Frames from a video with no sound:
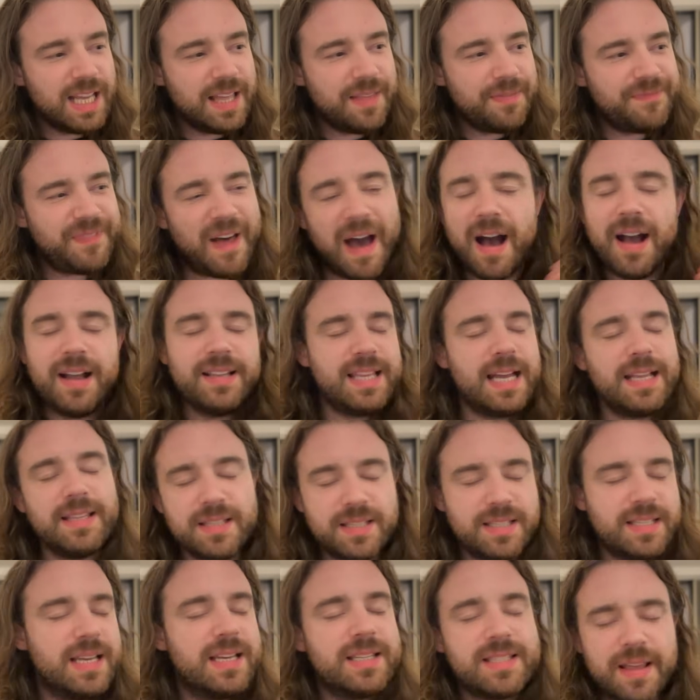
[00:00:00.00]
that
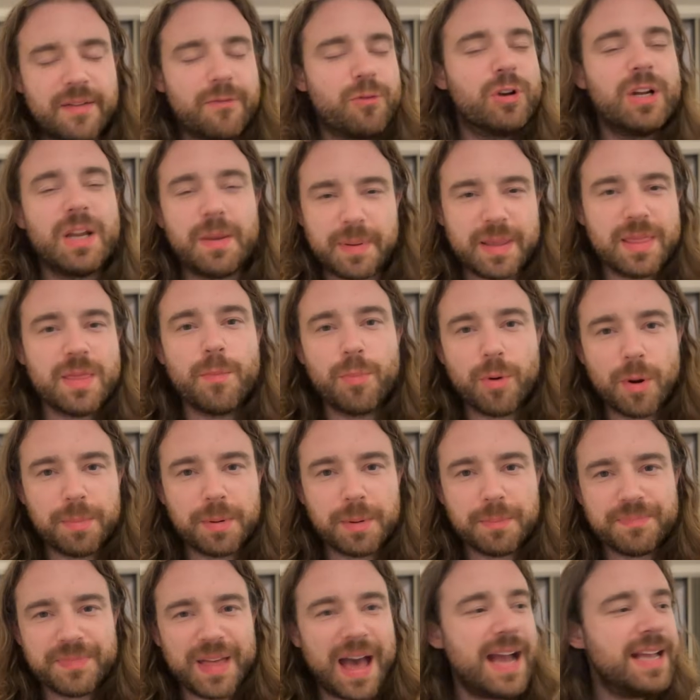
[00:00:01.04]
identity has never really been the
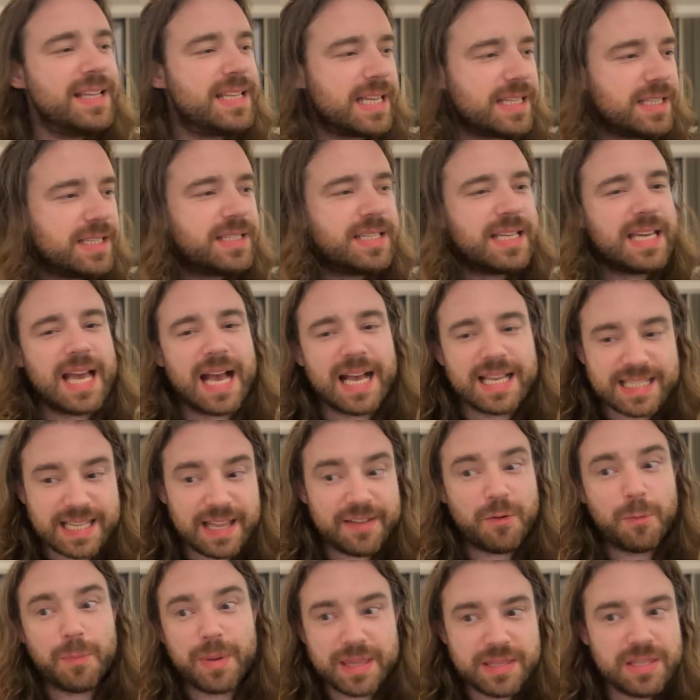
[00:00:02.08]
problem. That identity has
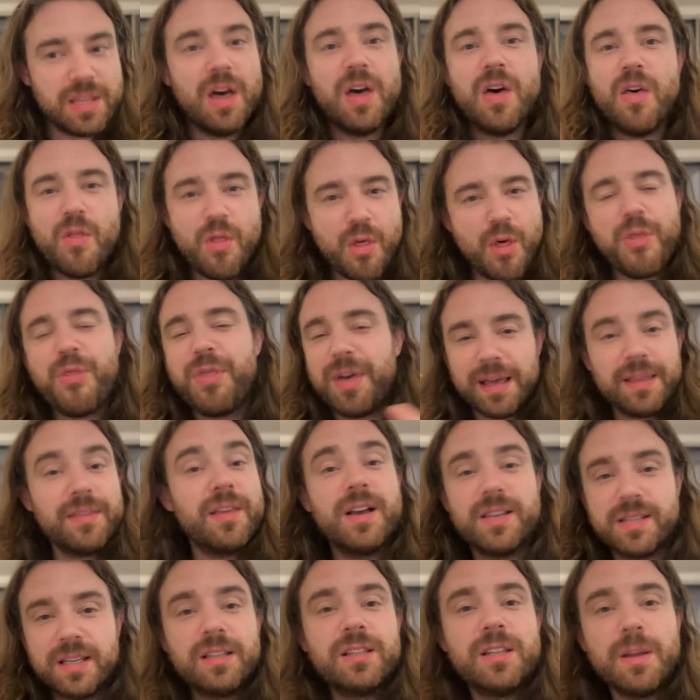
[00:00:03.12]
never been the thing that
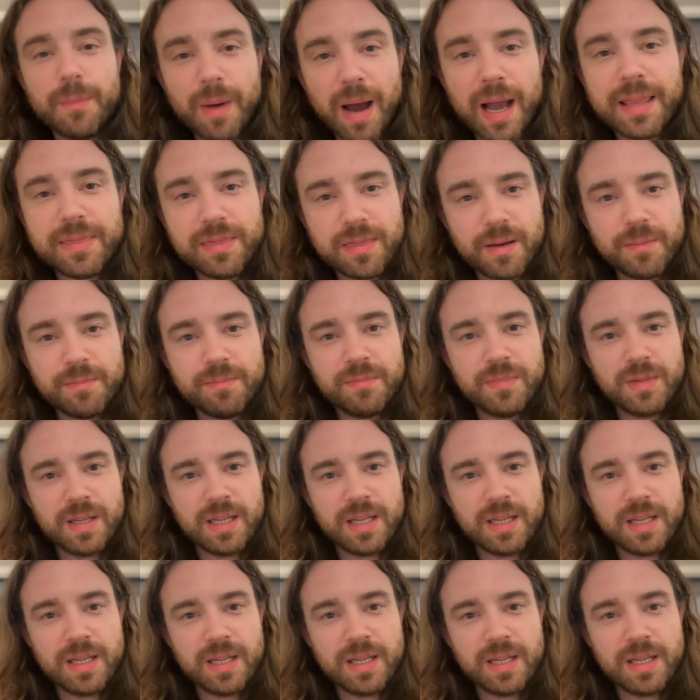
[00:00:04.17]
has undermined them.